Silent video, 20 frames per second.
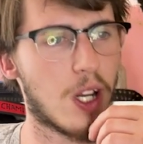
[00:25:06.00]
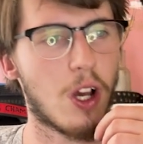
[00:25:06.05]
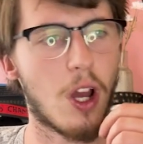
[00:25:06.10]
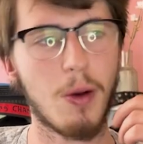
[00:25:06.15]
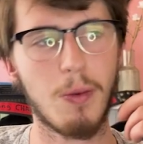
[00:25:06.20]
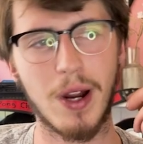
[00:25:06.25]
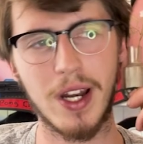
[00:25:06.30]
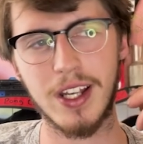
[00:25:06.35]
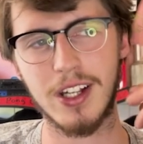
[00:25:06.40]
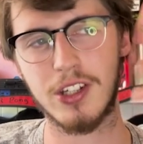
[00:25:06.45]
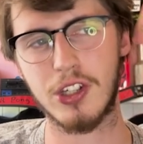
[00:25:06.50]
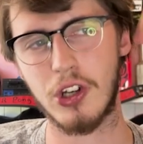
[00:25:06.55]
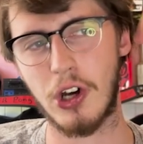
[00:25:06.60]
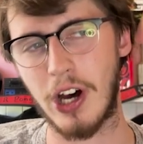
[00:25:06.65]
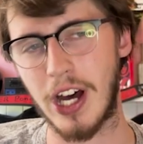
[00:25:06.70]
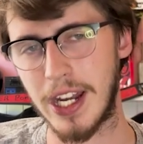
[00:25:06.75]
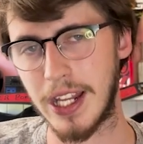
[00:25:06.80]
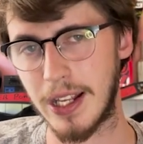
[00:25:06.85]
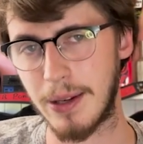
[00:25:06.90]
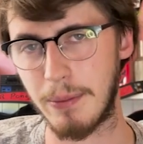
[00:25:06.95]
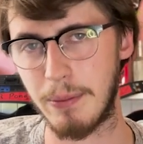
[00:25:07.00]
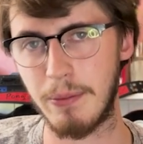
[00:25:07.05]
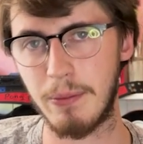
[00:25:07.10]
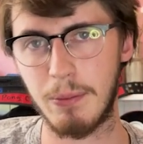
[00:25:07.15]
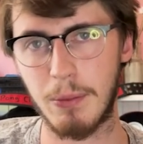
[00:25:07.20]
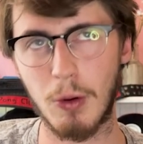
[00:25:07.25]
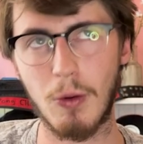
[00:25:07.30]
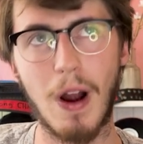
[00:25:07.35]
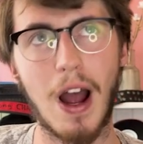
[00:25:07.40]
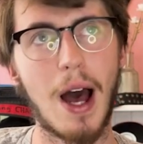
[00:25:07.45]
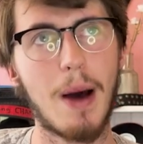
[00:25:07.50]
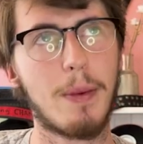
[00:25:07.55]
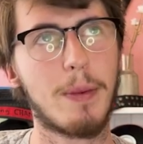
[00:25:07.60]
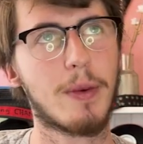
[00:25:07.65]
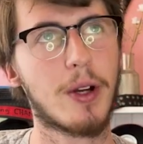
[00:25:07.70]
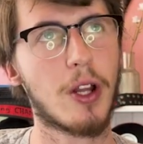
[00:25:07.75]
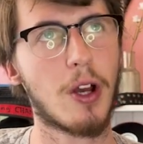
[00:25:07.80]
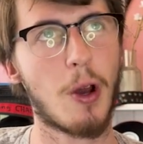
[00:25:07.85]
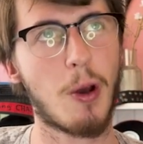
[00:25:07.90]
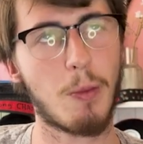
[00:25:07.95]
one exciting. Merab. I'm
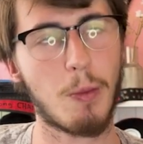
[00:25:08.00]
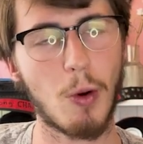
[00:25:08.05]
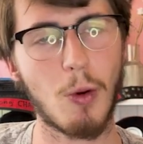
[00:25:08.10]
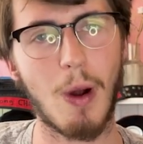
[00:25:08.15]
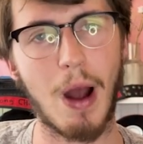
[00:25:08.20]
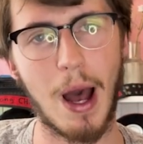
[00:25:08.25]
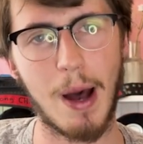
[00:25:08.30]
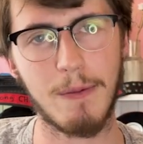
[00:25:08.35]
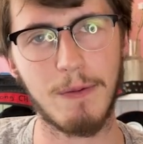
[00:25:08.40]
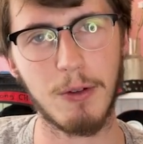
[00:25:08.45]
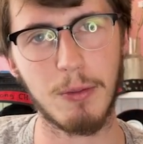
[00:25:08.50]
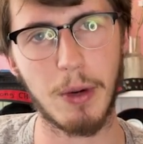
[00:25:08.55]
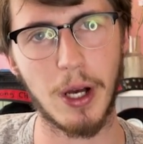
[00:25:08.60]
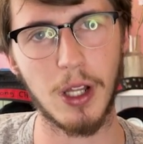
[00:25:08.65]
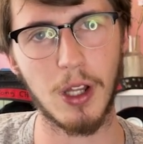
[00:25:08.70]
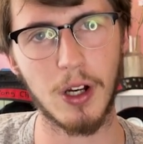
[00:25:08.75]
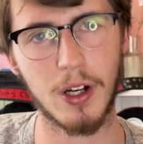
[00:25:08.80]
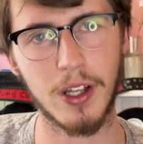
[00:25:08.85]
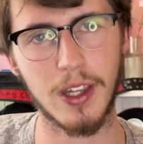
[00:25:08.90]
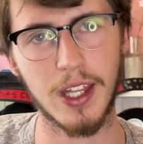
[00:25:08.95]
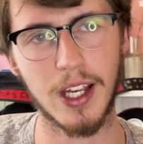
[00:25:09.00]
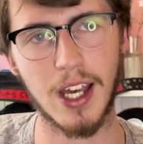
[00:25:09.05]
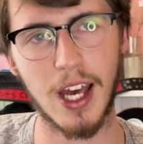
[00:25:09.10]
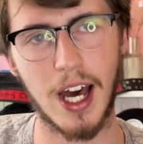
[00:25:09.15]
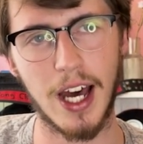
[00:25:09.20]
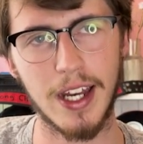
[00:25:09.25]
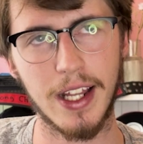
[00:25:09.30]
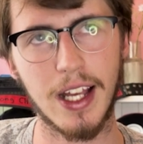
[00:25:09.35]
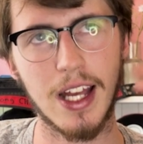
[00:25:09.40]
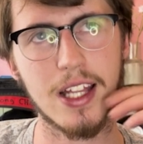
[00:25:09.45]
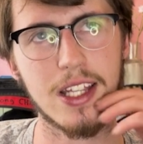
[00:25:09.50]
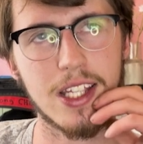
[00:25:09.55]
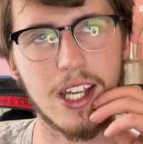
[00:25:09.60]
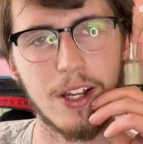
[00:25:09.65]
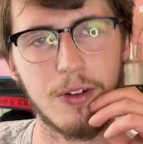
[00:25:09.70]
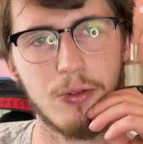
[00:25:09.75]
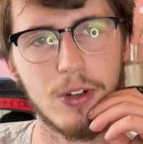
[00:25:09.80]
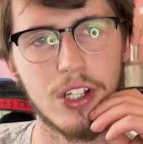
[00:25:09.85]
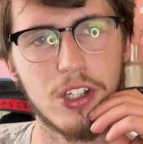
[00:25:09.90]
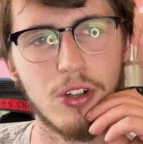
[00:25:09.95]
gonna go Merab for my lock of the card against
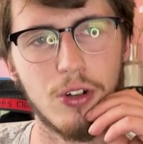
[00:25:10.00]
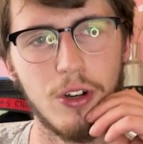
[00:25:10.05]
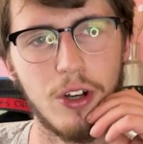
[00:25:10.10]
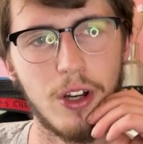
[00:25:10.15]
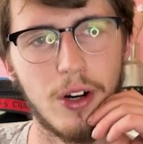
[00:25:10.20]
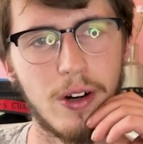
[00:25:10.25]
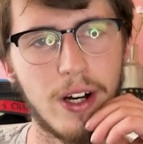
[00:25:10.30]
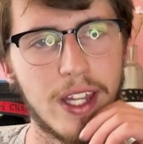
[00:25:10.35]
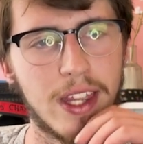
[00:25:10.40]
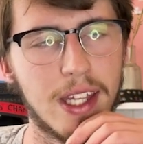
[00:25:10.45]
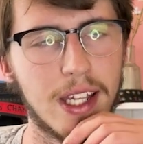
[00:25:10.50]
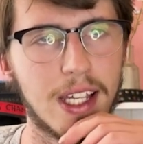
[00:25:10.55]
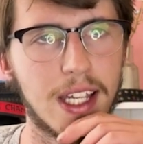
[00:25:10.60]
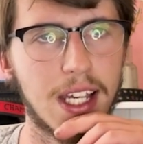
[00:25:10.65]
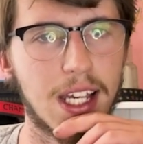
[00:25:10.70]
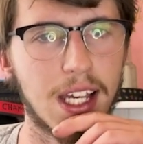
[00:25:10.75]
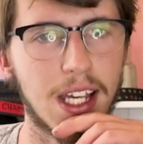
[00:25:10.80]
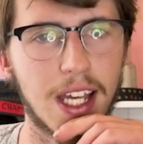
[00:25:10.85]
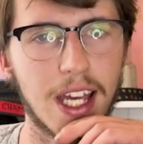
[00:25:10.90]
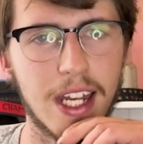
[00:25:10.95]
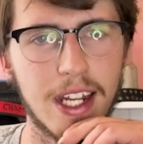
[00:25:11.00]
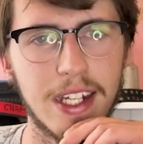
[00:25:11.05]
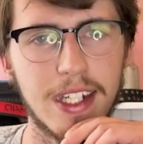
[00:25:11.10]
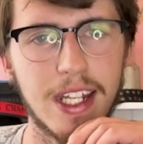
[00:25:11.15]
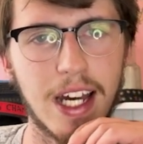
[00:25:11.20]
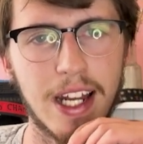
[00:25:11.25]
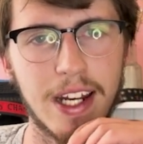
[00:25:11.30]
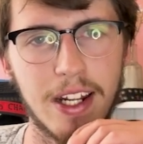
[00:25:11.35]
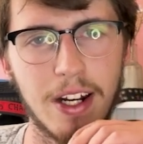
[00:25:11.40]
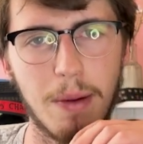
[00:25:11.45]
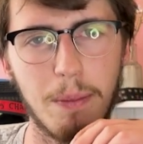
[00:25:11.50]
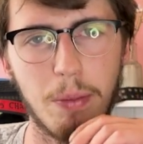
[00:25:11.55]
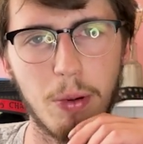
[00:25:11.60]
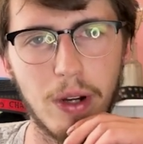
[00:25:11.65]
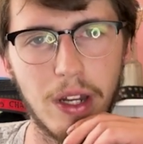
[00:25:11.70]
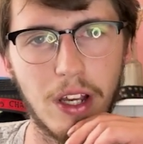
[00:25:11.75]
Henry Cejudo. I think he can get it done, and I'm pretty